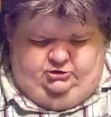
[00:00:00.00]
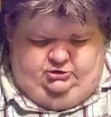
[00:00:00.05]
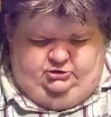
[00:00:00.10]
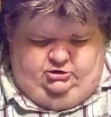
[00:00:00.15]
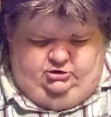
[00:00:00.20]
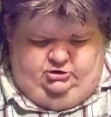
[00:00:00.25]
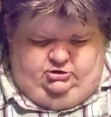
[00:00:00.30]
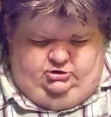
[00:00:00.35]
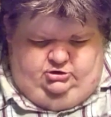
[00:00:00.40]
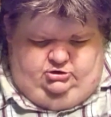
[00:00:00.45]
He
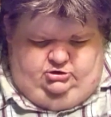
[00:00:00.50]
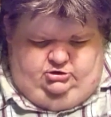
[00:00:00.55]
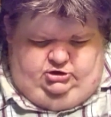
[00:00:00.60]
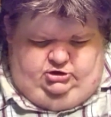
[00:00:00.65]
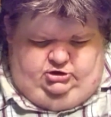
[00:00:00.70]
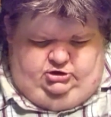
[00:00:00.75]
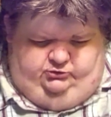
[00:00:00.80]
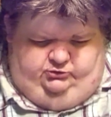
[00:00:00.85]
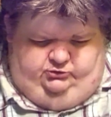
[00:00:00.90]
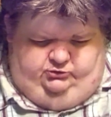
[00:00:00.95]
agreed to
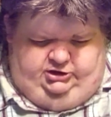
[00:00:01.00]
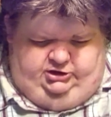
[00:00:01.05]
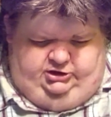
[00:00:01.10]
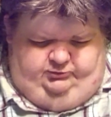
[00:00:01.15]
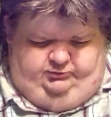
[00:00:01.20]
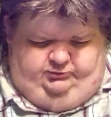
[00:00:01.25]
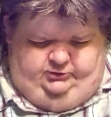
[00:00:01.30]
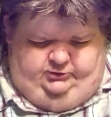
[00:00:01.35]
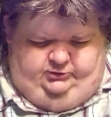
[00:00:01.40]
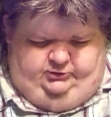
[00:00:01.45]
become the
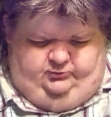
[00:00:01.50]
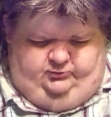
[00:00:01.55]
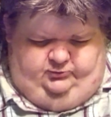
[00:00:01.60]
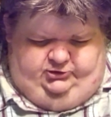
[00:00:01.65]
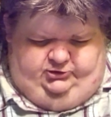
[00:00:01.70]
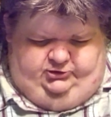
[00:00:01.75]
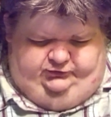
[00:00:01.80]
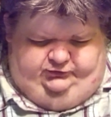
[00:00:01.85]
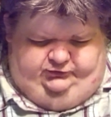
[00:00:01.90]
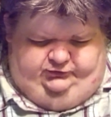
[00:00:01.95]
minister in the
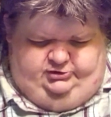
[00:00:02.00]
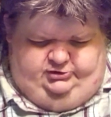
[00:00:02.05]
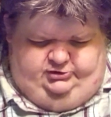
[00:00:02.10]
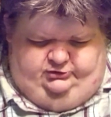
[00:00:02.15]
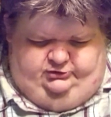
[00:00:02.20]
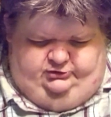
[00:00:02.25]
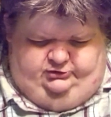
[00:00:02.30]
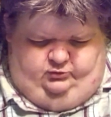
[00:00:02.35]
White